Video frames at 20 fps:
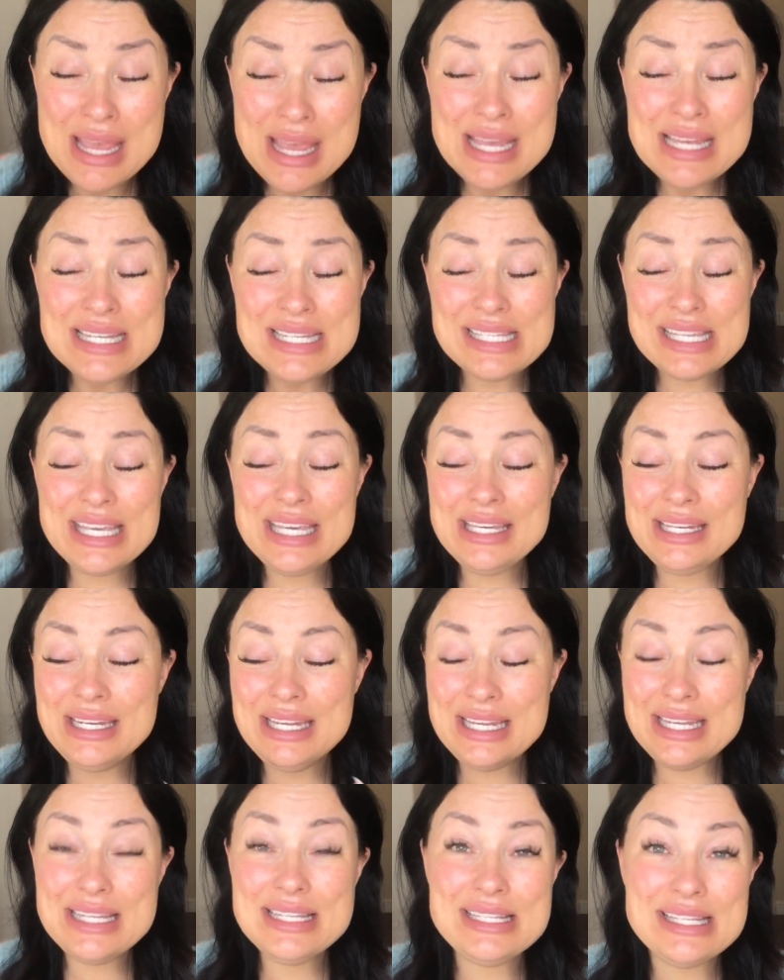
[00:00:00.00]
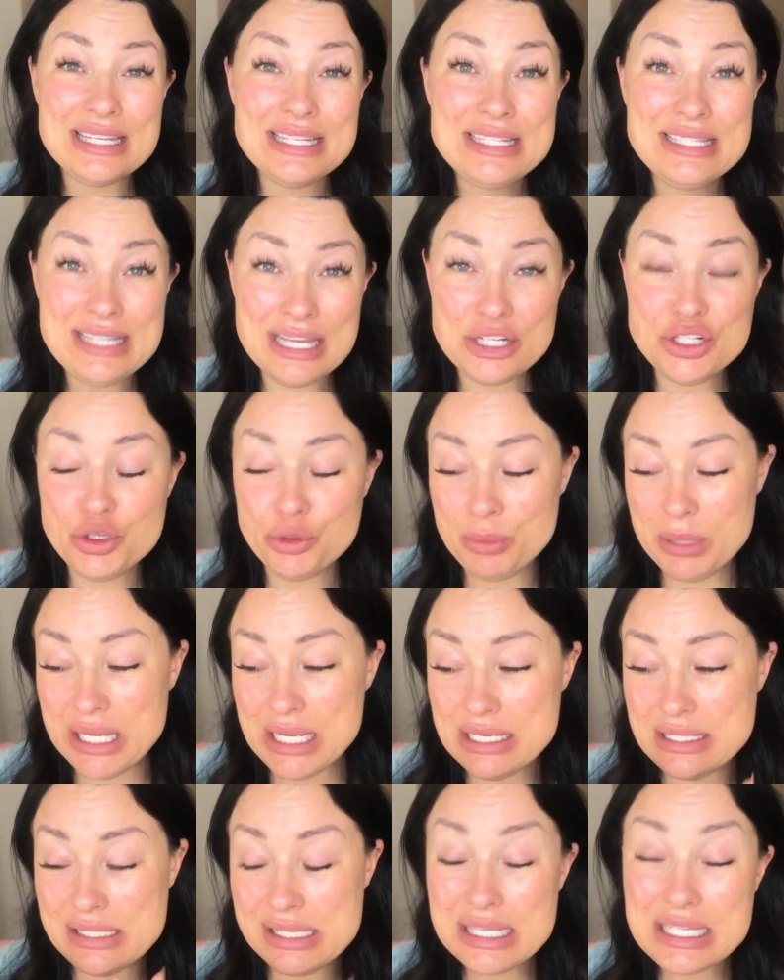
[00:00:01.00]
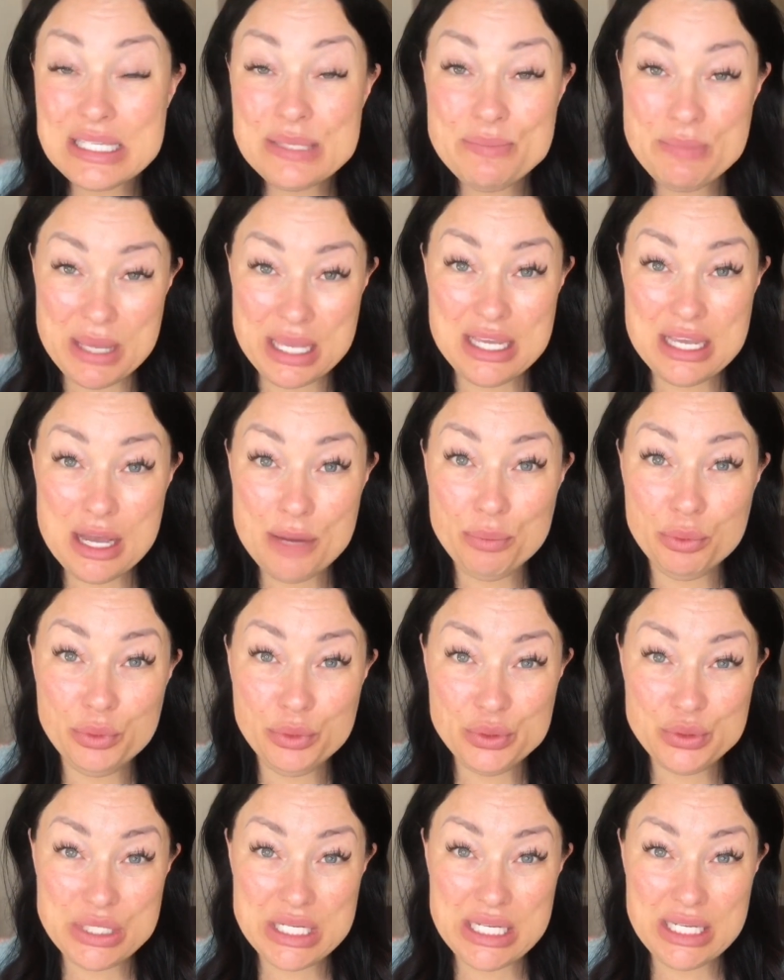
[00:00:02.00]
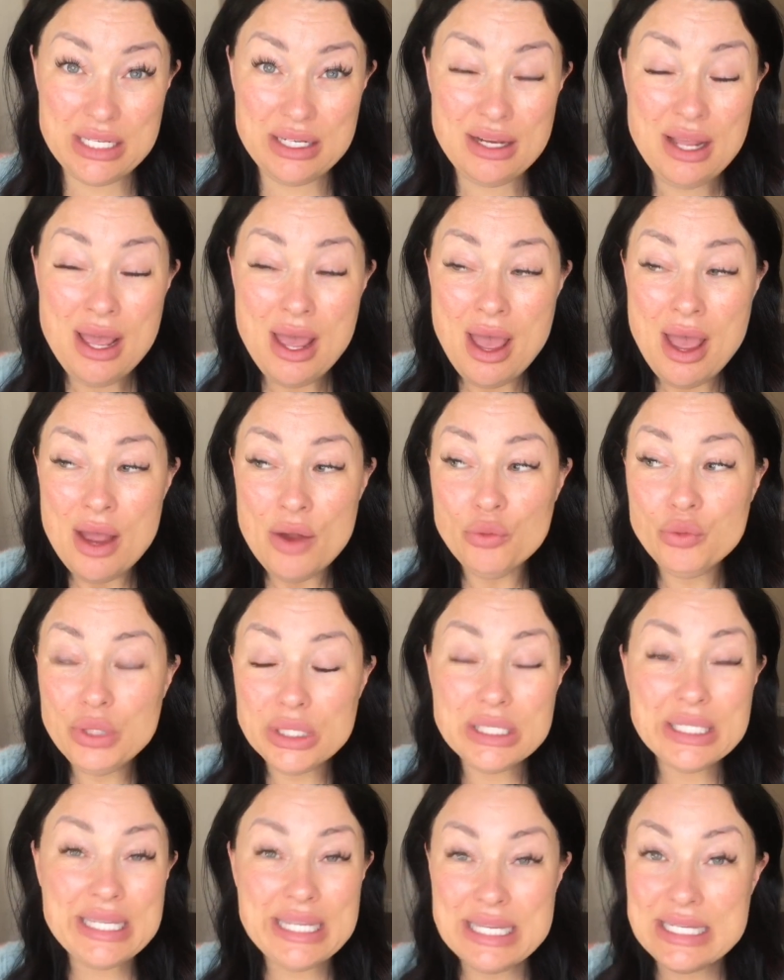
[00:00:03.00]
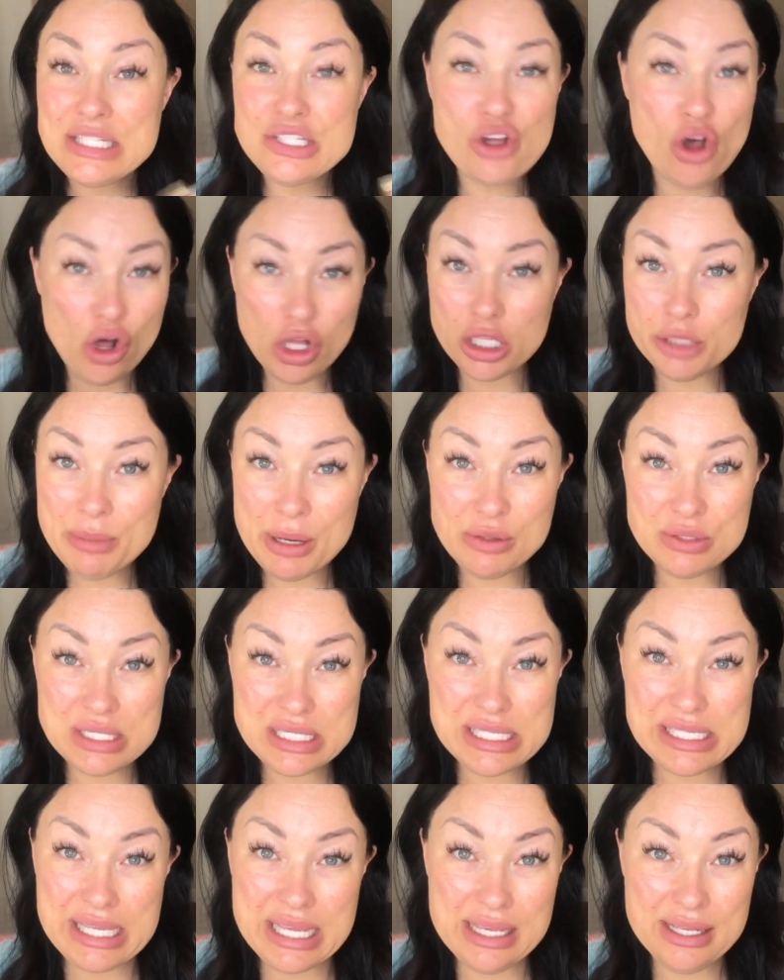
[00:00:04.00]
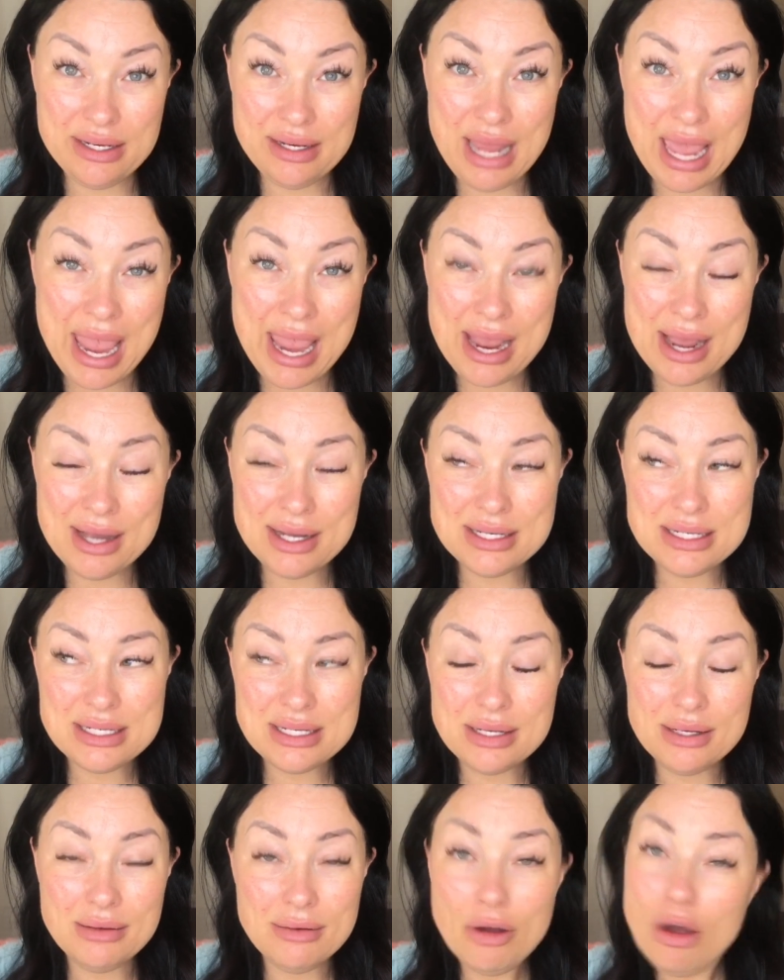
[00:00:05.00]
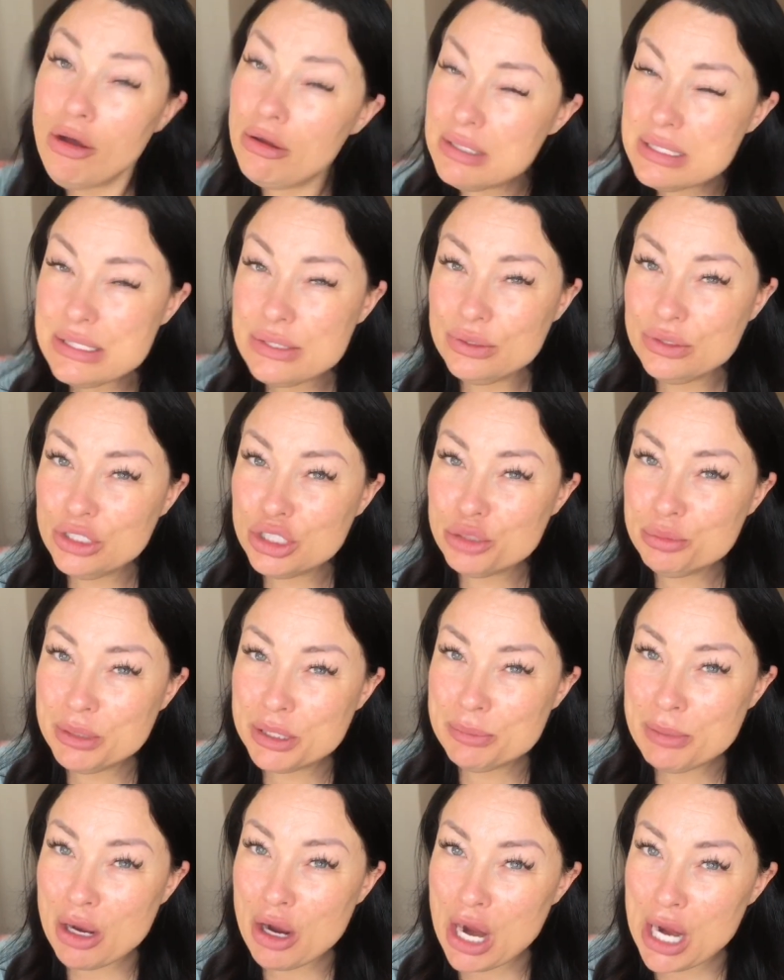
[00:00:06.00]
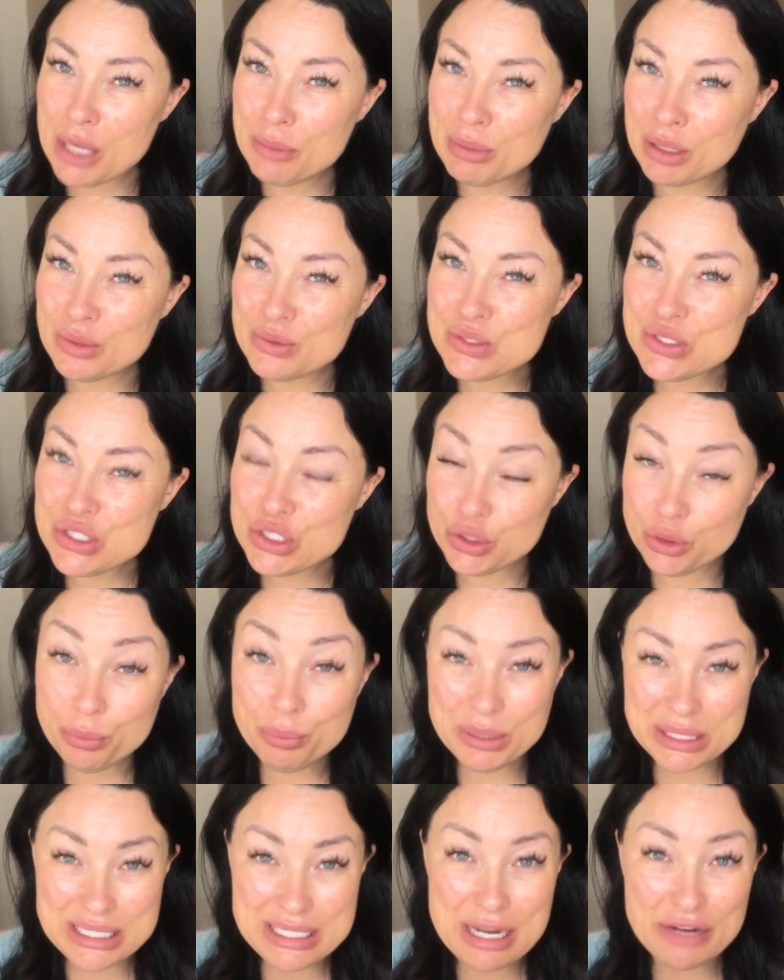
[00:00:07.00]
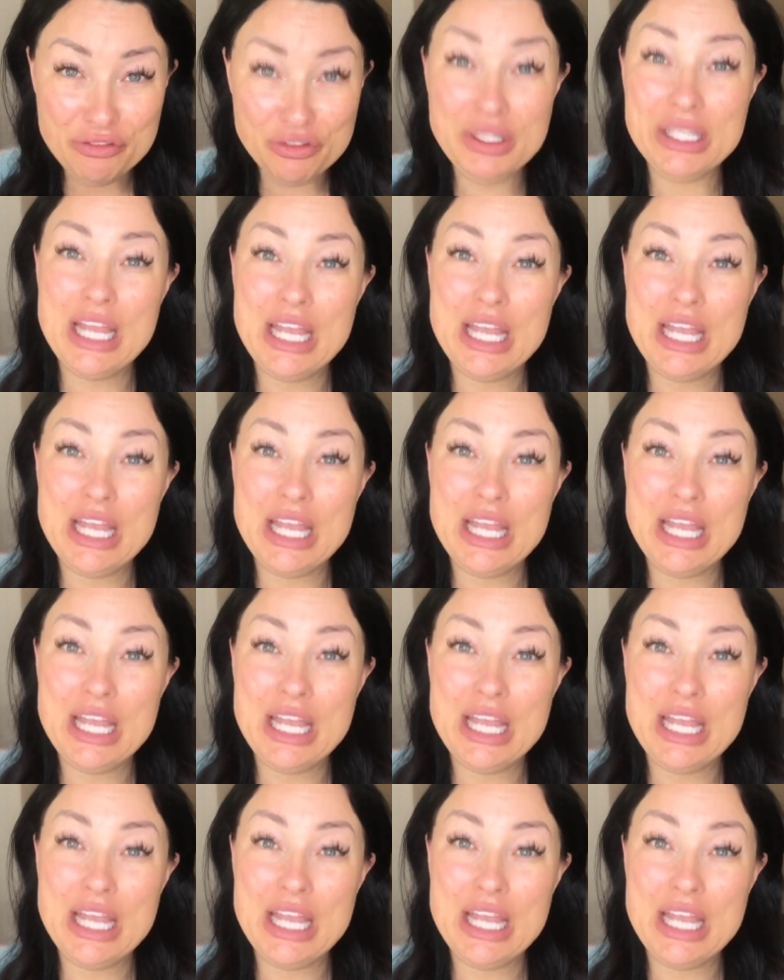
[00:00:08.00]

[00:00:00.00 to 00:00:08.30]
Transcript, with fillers: Skin is essential because this makeup routine, really it's all about skin and also a little bit about eyebrows too, but definitely